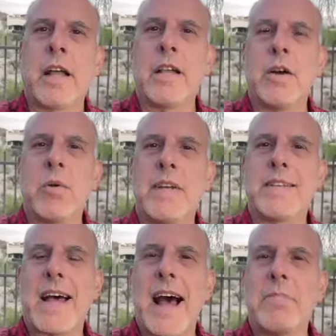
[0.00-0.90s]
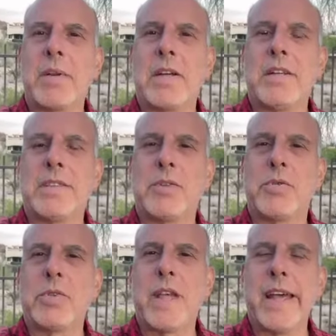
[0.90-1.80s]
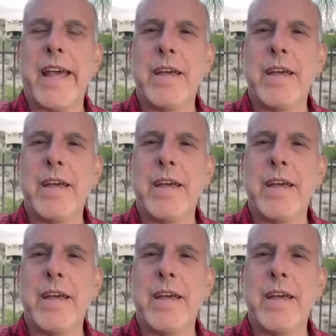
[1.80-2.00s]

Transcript: Hello, it is Topical Tuesday,